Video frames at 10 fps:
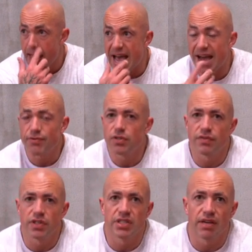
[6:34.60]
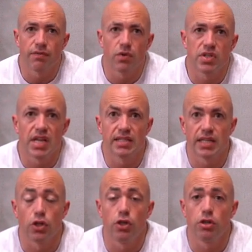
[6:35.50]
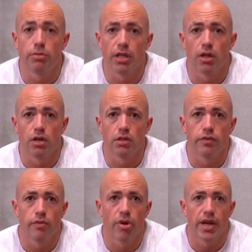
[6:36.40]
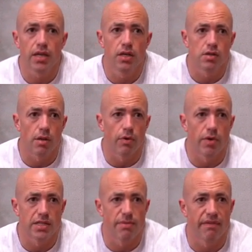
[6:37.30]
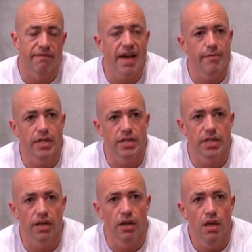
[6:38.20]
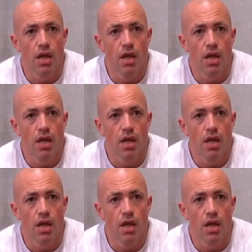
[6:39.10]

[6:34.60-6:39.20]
After you finish that fourth set, take a little bit longer of a break. So I'm gonna rest about 5 minutes here,